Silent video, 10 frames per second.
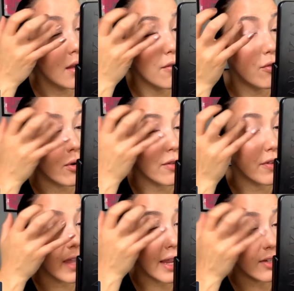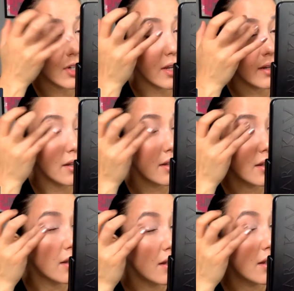fortification.
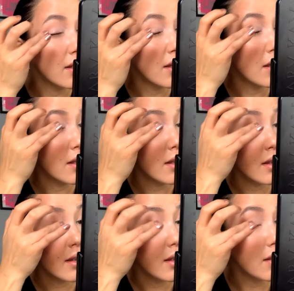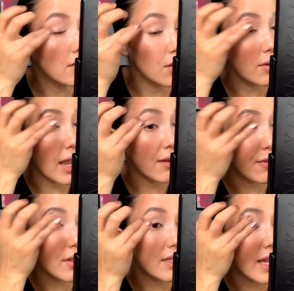So again,
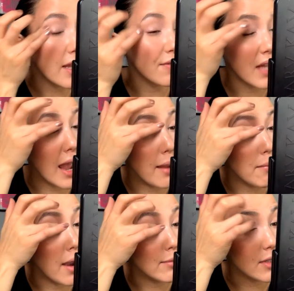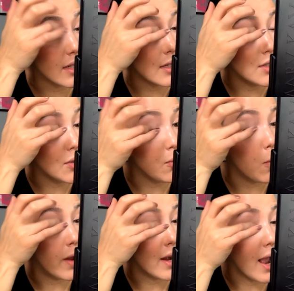for the sake of time, I'm just going to do
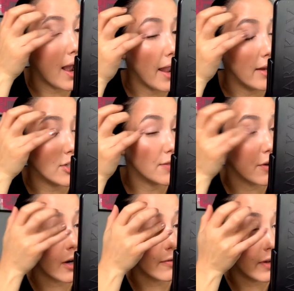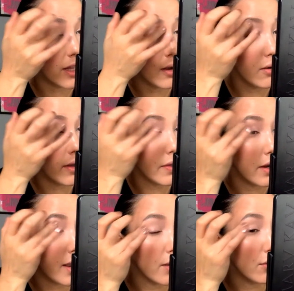one eye just for our video, and then
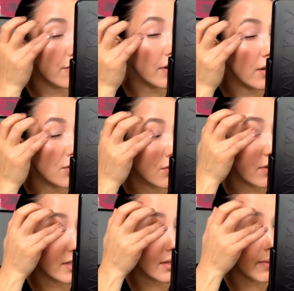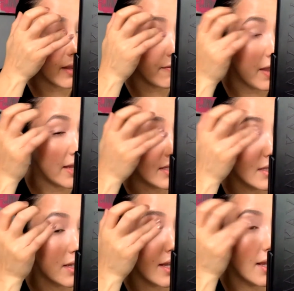I will finish the rest of my face